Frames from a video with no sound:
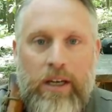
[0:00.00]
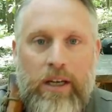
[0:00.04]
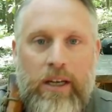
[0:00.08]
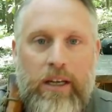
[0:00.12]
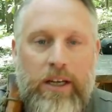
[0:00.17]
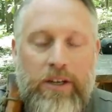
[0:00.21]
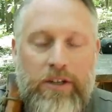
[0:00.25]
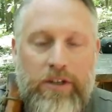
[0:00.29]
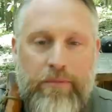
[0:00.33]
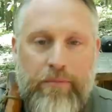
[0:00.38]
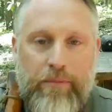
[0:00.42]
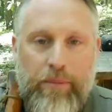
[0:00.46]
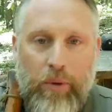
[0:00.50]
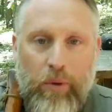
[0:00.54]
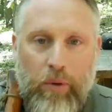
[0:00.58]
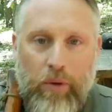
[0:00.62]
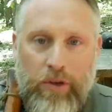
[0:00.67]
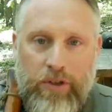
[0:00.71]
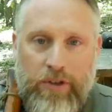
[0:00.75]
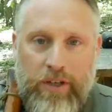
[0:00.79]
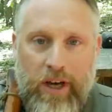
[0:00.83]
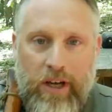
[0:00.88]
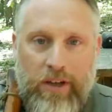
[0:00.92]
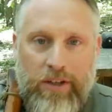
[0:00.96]
It's
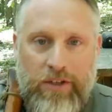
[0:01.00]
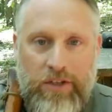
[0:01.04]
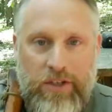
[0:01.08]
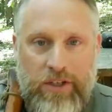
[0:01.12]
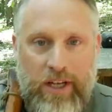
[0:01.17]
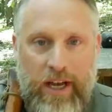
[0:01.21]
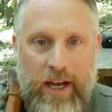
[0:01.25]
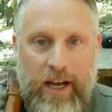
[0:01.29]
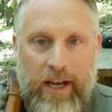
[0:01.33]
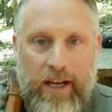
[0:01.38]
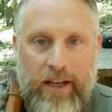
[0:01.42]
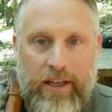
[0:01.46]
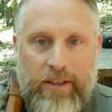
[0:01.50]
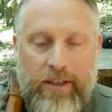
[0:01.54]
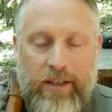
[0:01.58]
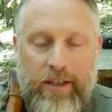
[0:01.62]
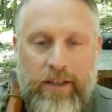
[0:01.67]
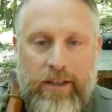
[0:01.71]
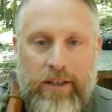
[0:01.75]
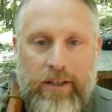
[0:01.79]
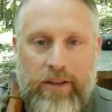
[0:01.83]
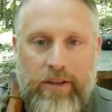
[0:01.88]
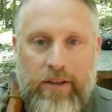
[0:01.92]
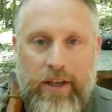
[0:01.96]
important to understand
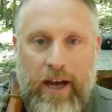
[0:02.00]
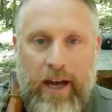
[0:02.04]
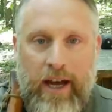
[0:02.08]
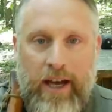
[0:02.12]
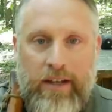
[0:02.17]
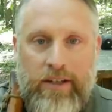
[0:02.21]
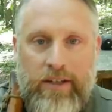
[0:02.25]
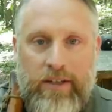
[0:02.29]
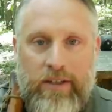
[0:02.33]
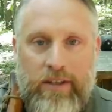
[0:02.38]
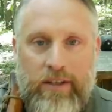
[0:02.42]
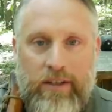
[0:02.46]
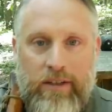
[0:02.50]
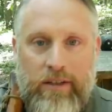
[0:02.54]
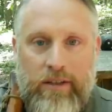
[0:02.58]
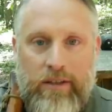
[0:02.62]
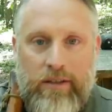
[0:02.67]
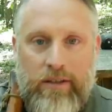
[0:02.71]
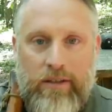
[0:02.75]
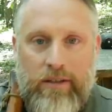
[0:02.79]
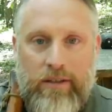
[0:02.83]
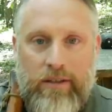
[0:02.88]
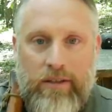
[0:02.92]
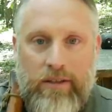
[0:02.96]
that
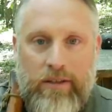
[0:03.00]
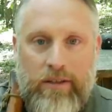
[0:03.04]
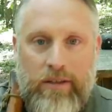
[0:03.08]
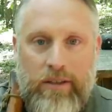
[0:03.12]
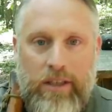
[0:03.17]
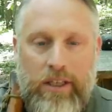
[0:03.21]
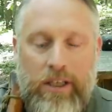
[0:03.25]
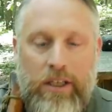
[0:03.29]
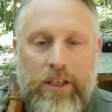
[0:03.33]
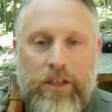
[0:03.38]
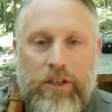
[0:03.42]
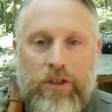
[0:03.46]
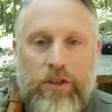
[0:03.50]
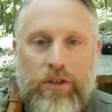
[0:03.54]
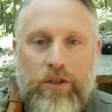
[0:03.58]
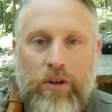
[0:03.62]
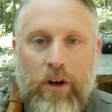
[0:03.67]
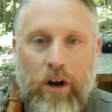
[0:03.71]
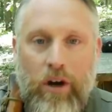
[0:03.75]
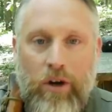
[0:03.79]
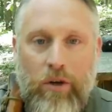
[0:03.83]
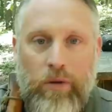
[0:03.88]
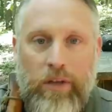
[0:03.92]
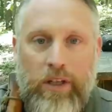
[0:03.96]
you're
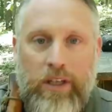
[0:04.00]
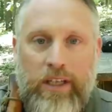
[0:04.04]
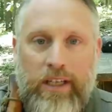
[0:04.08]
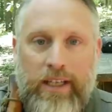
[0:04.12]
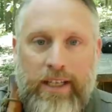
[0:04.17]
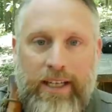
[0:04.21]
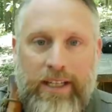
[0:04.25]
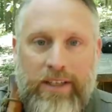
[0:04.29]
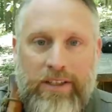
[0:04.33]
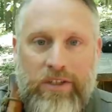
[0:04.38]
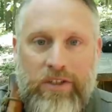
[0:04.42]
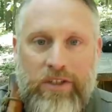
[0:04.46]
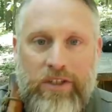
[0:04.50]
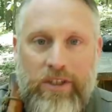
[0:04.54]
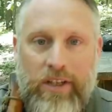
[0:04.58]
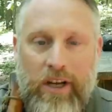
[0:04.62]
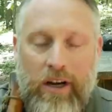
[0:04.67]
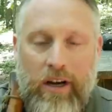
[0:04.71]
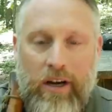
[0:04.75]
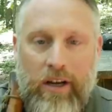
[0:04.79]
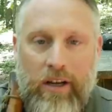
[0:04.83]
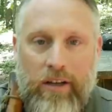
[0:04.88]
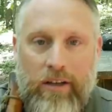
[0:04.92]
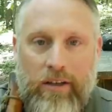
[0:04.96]
only going to get this
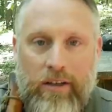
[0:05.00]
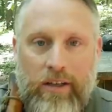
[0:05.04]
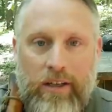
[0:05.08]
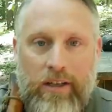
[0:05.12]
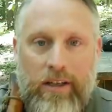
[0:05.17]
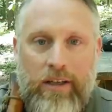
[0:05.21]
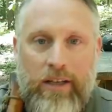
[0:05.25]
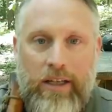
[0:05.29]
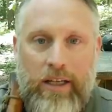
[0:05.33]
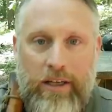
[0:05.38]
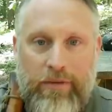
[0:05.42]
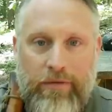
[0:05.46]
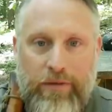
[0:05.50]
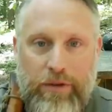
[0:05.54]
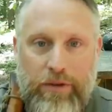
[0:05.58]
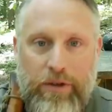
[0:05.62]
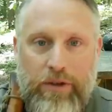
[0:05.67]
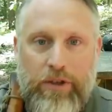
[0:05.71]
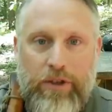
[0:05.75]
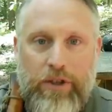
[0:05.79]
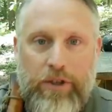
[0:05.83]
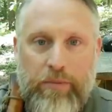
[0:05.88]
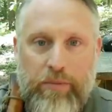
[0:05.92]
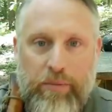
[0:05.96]
done if you
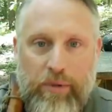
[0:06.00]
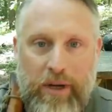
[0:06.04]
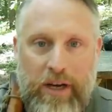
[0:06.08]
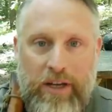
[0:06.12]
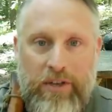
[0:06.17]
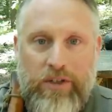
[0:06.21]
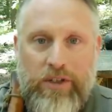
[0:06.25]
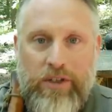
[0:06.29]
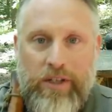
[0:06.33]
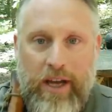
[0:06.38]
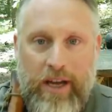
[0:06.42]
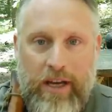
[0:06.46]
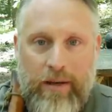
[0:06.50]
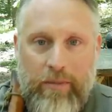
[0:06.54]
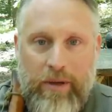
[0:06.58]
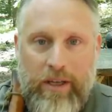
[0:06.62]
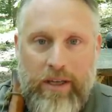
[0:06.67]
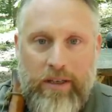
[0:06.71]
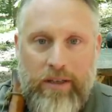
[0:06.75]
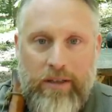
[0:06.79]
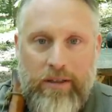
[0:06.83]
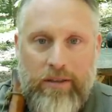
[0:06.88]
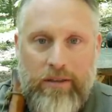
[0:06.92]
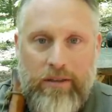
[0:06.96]
can suppress the enemy.
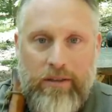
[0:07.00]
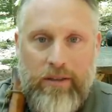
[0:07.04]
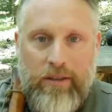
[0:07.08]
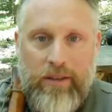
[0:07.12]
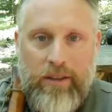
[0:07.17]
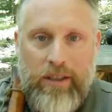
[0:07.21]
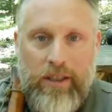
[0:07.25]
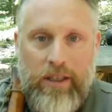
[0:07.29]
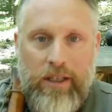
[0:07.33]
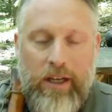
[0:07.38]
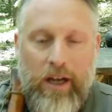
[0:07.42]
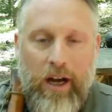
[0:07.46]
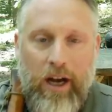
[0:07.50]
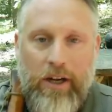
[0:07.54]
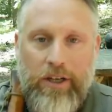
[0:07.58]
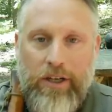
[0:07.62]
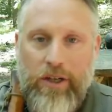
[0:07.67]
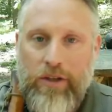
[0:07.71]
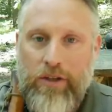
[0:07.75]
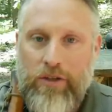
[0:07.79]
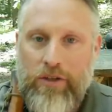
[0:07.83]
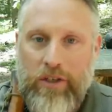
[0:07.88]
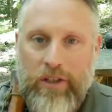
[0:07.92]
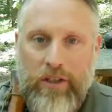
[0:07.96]
I
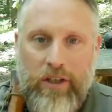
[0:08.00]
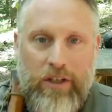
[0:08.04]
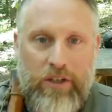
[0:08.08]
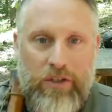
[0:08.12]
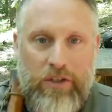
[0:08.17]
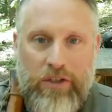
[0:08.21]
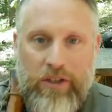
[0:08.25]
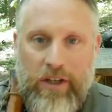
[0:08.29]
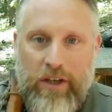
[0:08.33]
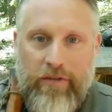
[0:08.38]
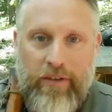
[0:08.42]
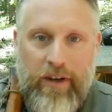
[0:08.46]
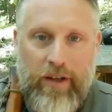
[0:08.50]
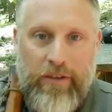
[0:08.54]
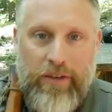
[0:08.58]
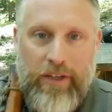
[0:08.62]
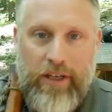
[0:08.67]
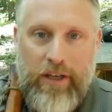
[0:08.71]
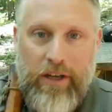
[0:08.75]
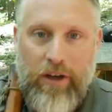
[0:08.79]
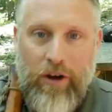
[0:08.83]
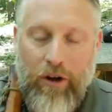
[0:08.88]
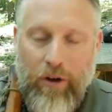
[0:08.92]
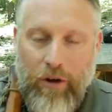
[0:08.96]
know there's a lot of stuff out
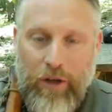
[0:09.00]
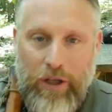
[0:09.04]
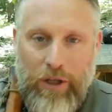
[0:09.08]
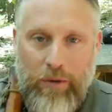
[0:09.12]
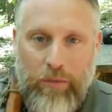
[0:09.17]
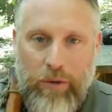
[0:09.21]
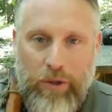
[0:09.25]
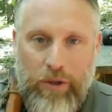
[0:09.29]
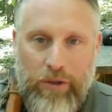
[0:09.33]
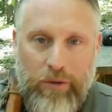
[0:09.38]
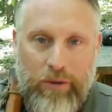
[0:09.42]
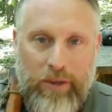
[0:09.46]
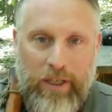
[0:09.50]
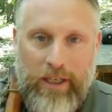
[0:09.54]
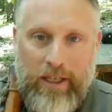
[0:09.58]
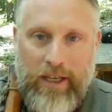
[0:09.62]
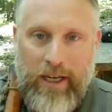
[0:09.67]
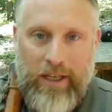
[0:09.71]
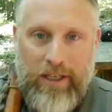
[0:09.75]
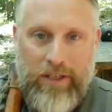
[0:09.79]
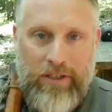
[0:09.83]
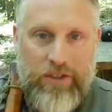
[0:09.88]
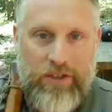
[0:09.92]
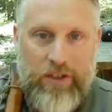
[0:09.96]
there, Hollywood, all that
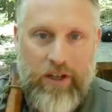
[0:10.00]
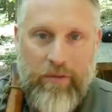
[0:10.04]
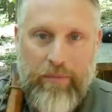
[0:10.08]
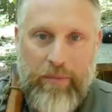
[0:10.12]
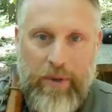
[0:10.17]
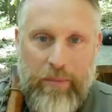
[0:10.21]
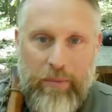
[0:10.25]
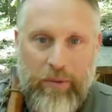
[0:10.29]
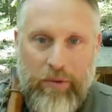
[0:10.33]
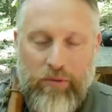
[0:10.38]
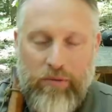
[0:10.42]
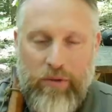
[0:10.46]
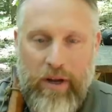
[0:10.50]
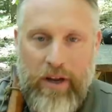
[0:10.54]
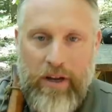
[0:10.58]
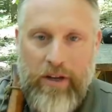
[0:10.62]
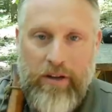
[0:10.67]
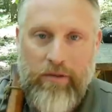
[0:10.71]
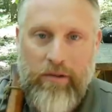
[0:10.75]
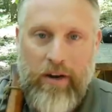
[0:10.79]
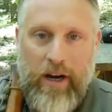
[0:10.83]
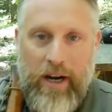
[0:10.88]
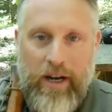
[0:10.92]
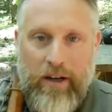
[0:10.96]
kind of stuff, people running
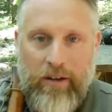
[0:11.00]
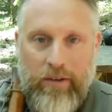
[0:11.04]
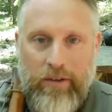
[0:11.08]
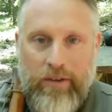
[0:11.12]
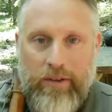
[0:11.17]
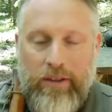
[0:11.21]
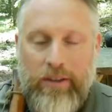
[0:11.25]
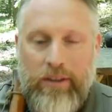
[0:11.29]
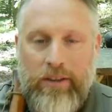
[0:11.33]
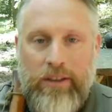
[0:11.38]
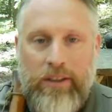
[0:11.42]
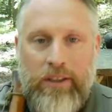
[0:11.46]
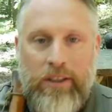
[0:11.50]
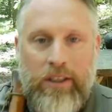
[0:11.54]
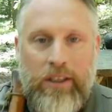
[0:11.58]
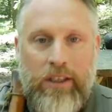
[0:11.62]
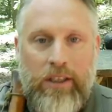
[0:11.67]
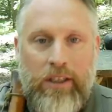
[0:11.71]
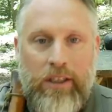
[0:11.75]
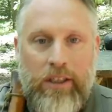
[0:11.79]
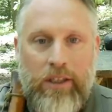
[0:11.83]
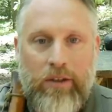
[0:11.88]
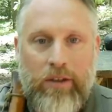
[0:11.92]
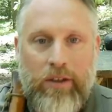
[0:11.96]
around,
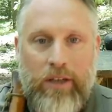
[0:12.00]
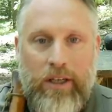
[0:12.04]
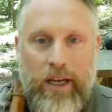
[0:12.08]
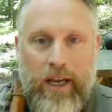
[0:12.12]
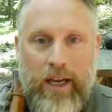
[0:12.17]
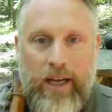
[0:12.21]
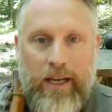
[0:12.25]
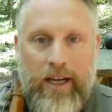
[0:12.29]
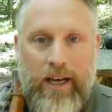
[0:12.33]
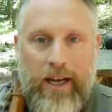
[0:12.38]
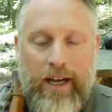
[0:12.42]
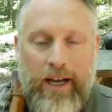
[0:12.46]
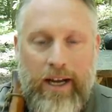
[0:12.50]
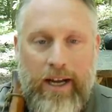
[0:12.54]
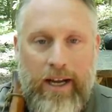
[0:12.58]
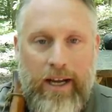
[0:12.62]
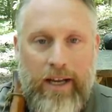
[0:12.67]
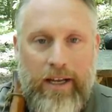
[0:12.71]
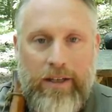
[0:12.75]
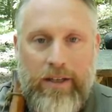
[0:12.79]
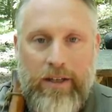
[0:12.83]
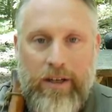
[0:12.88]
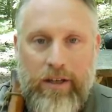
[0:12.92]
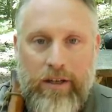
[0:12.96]
okay,
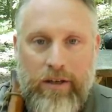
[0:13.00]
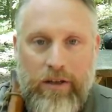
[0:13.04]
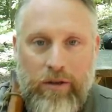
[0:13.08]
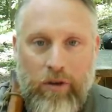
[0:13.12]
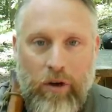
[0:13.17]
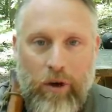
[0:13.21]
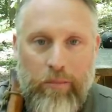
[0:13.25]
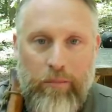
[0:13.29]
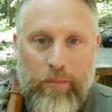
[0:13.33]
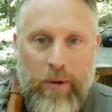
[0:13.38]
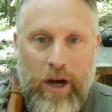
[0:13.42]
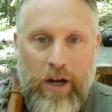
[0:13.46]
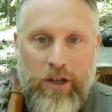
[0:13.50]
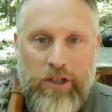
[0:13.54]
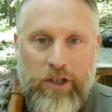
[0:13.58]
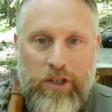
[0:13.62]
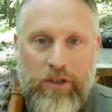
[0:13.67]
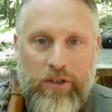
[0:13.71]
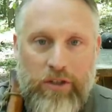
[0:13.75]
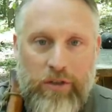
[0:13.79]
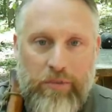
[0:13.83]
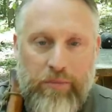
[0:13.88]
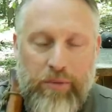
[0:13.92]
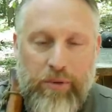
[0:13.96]
and not much
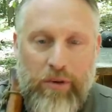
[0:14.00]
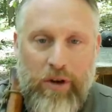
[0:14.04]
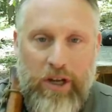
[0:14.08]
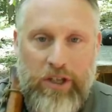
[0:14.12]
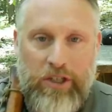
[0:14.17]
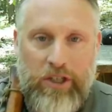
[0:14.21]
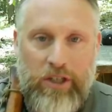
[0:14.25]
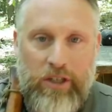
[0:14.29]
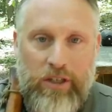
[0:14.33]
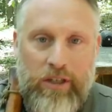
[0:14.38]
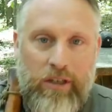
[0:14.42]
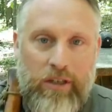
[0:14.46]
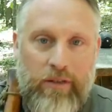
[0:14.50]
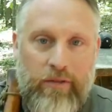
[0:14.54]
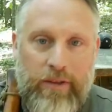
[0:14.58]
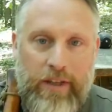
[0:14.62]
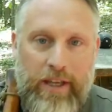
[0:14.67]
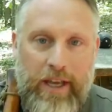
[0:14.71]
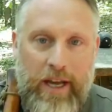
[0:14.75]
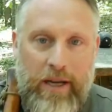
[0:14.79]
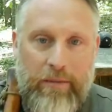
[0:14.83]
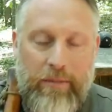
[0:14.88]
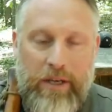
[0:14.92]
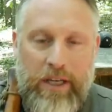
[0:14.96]
suppression of
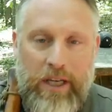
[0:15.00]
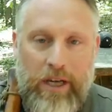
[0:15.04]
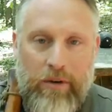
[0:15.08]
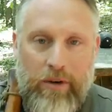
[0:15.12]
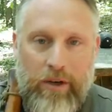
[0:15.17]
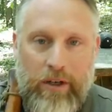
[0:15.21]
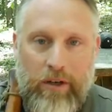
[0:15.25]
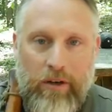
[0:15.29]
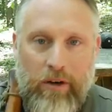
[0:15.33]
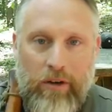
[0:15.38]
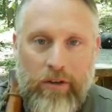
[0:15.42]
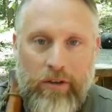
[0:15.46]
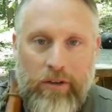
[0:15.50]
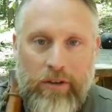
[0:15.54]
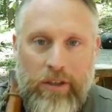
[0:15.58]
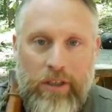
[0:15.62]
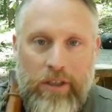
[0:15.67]
the enemy going on.